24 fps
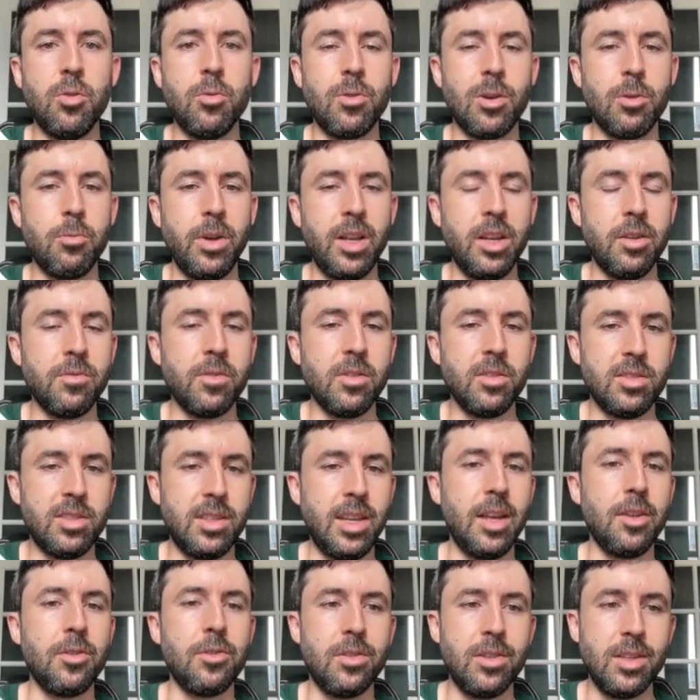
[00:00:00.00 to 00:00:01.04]
We're waiting for
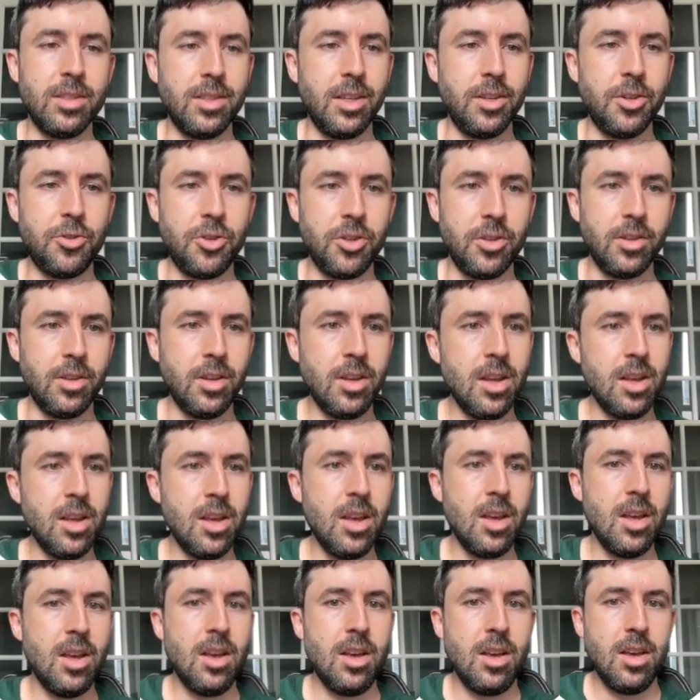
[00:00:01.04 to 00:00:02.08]
standardization
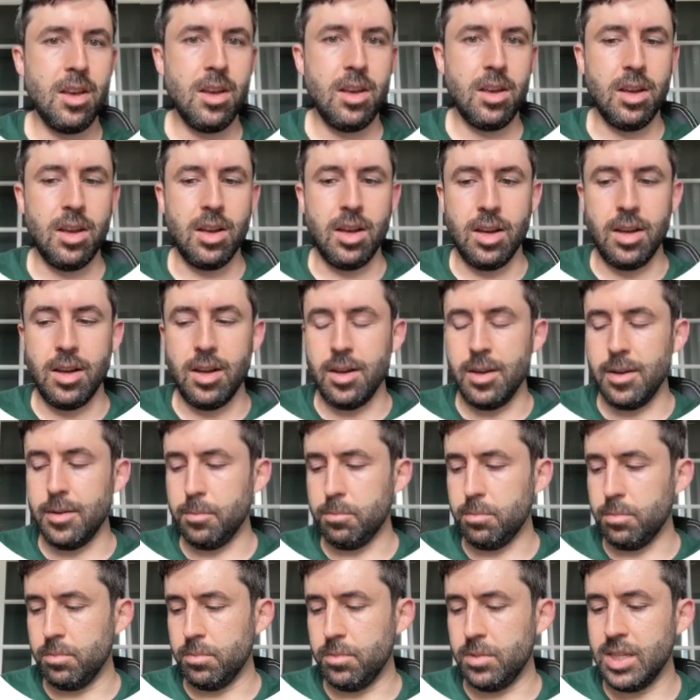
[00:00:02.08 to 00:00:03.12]
to
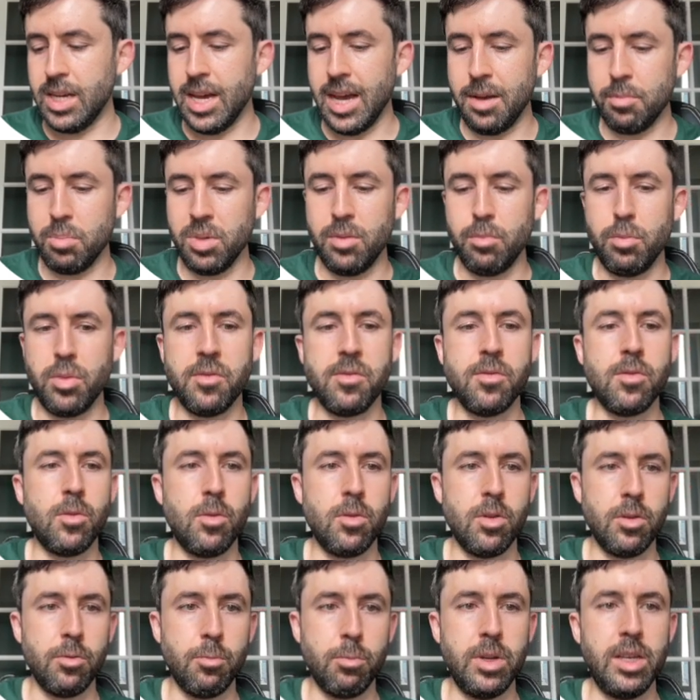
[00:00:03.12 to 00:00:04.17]
happen
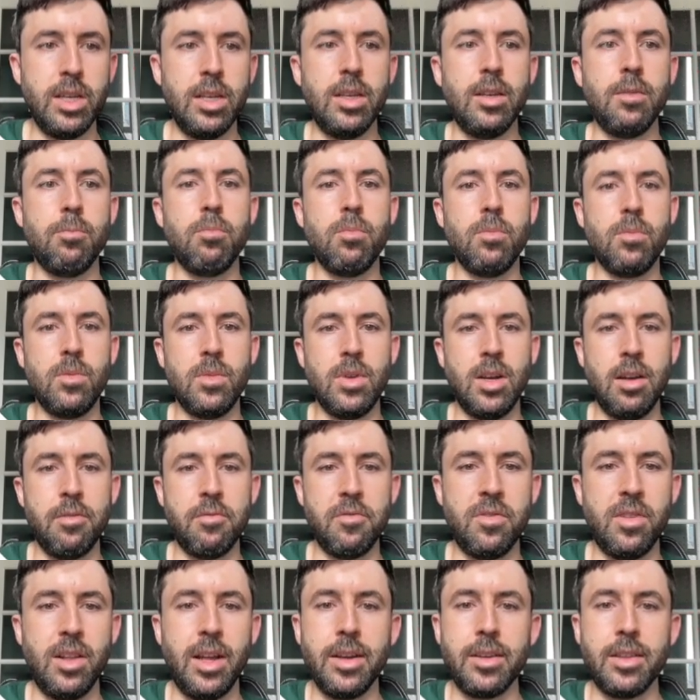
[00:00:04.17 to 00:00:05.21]
before we
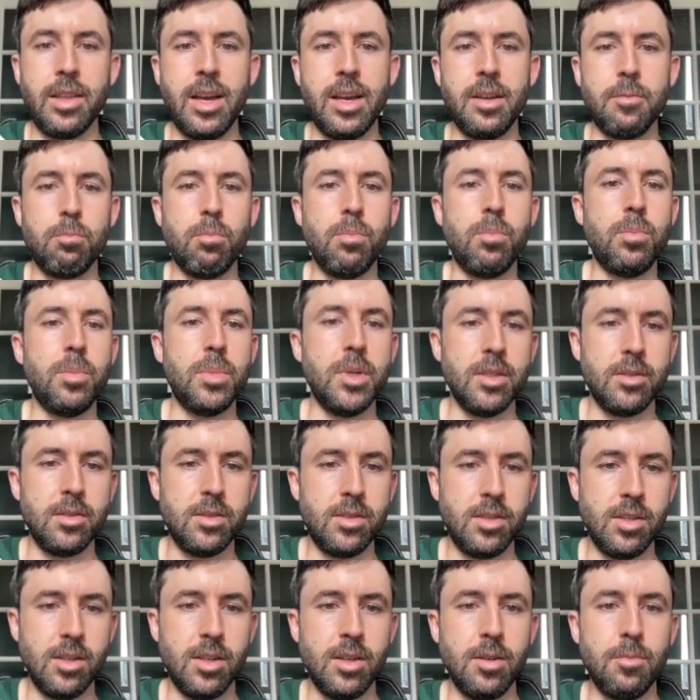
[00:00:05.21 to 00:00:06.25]
unflag that, but
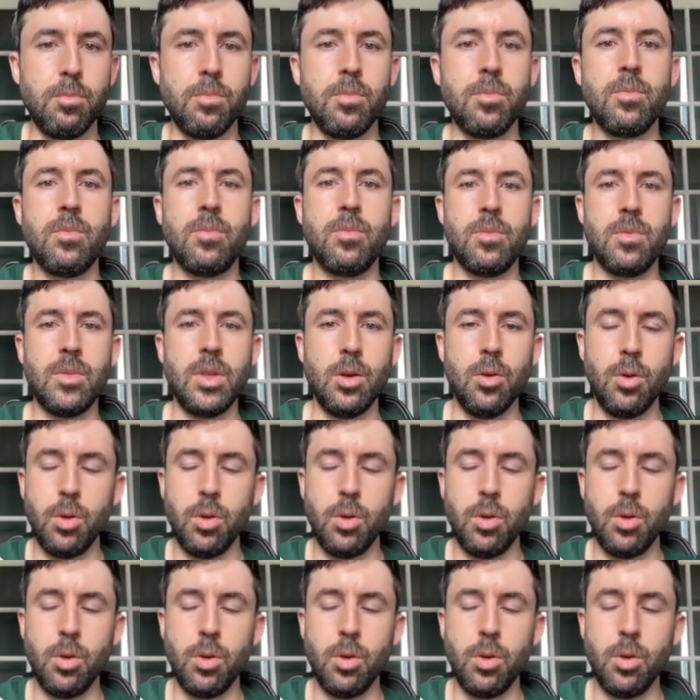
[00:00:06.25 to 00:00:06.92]
it'll